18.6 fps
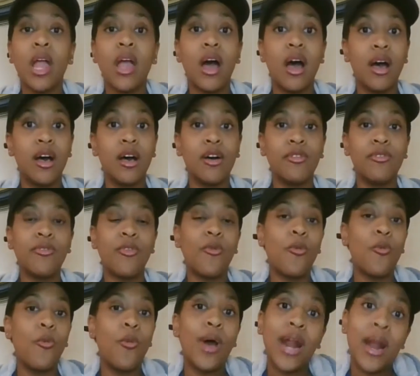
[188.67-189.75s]
of
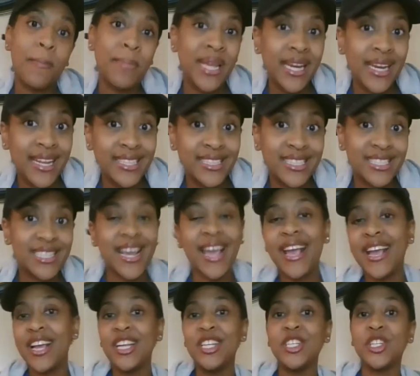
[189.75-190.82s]
what I may need to
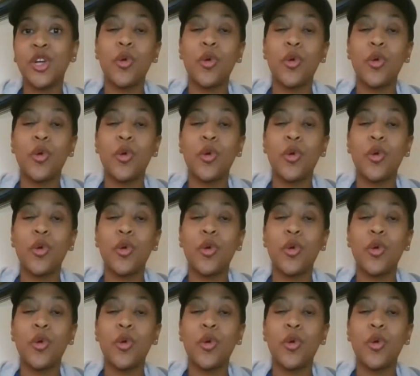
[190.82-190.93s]
change,